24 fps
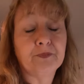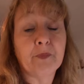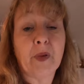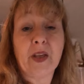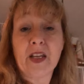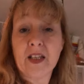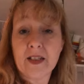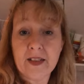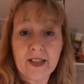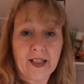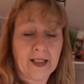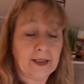
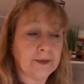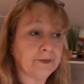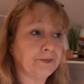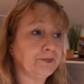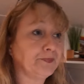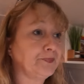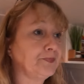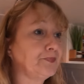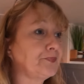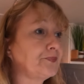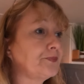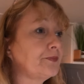being sick,
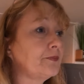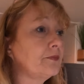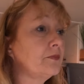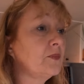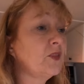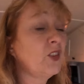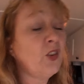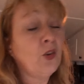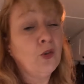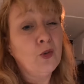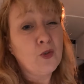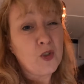
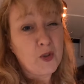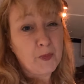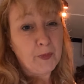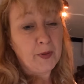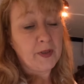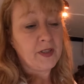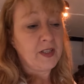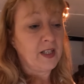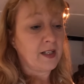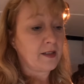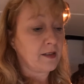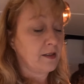or to
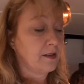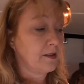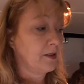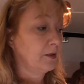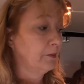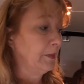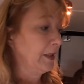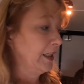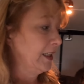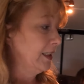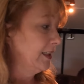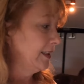protect her
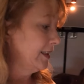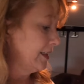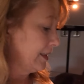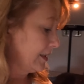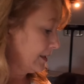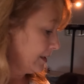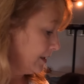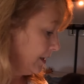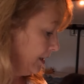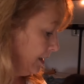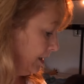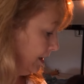tummy at
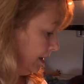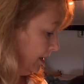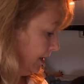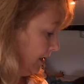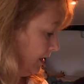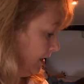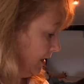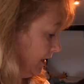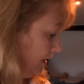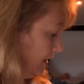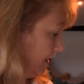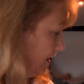least.
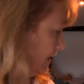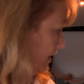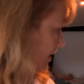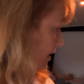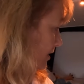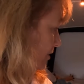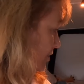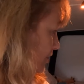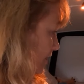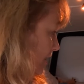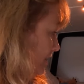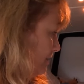
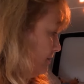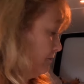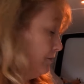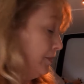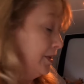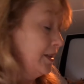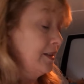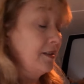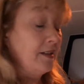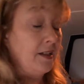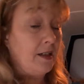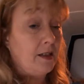She hasn't
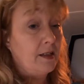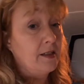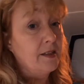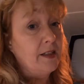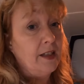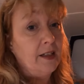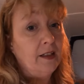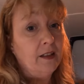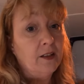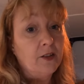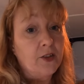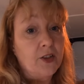been sick
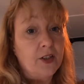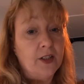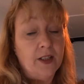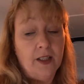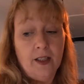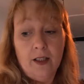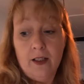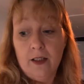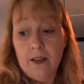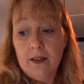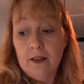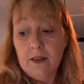today
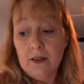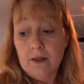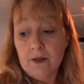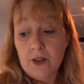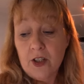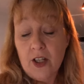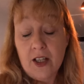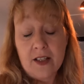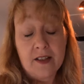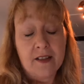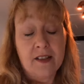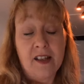actually.
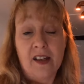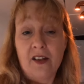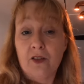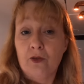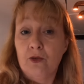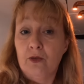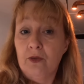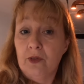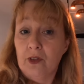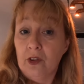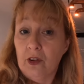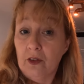She hasn't had an
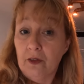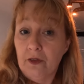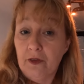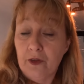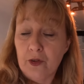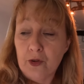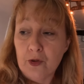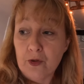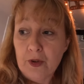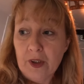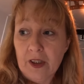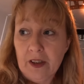awful lot of
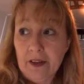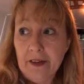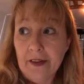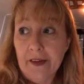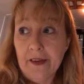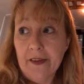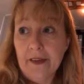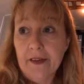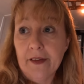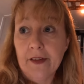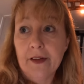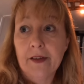food
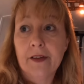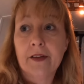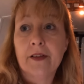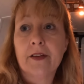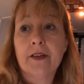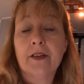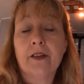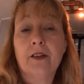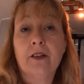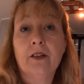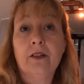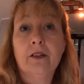either,
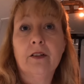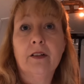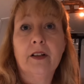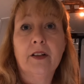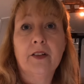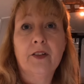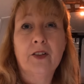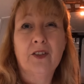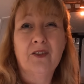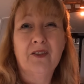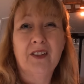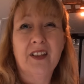so
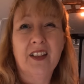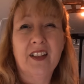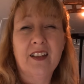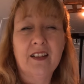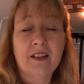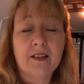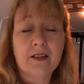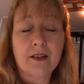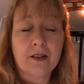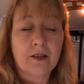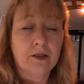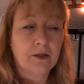I do need
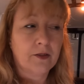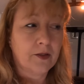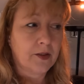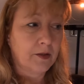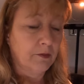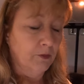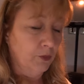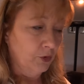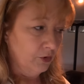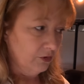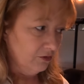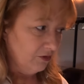to cook
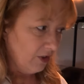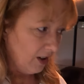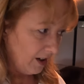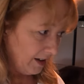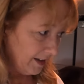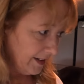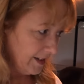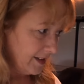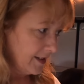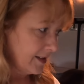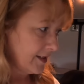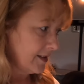some more
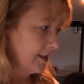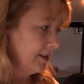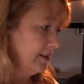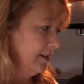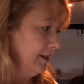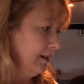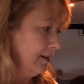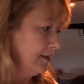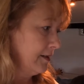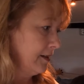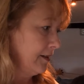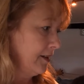rice and
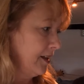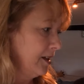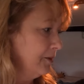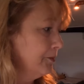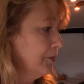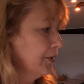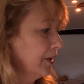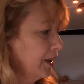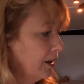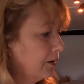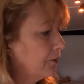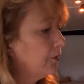things like that,
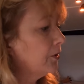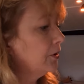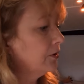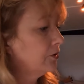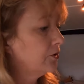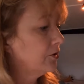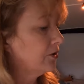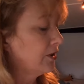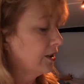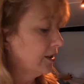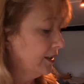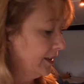but I will
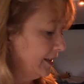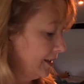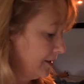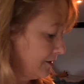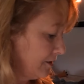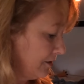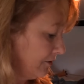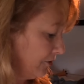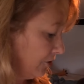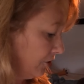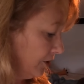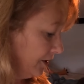do that
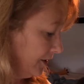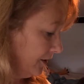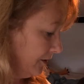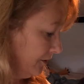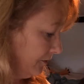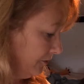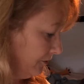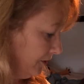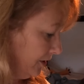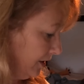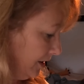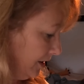later. I've got enough for